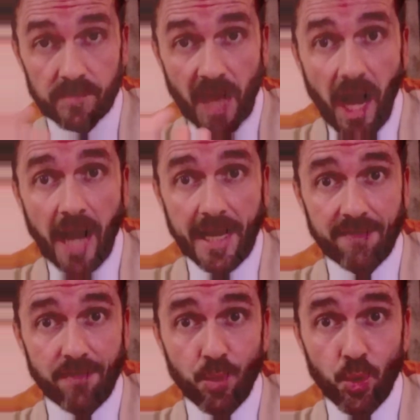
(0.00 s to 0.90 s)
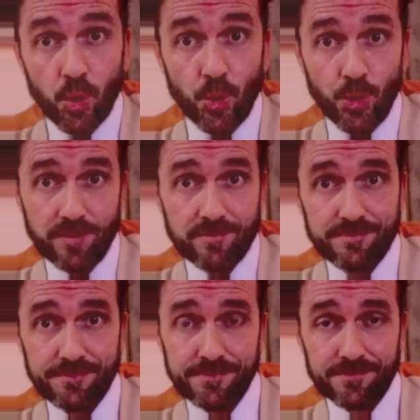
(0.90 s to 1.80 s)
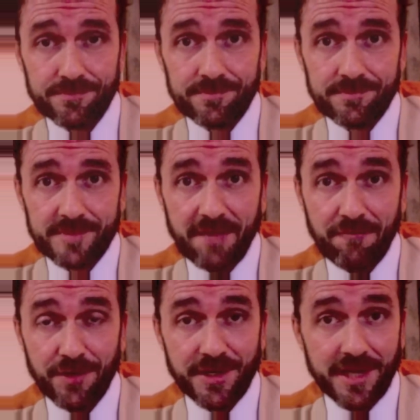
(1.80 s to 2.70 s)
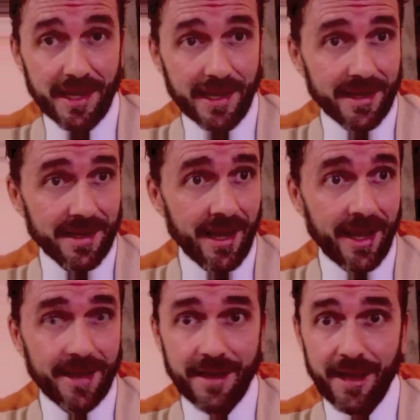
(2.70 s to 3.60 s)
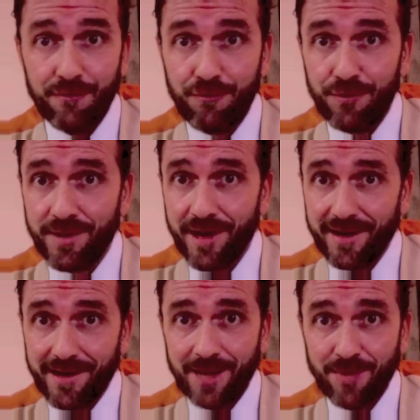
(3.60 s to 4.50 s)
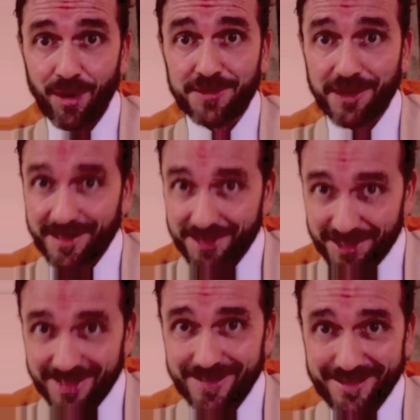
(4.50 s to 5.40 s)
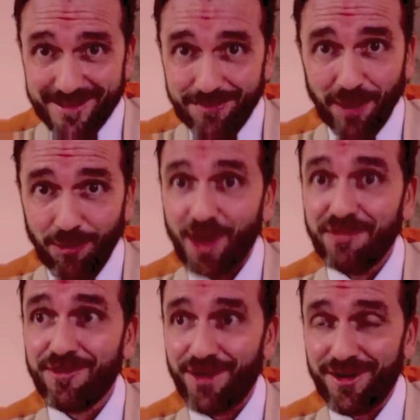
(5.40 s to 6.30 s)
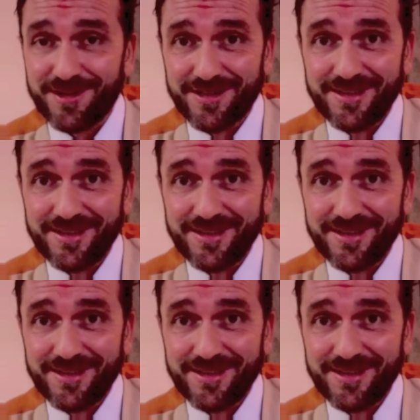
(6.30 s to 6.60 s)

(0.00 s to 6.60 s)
I have a moon. Every day and every night I'm obsessed by one thought.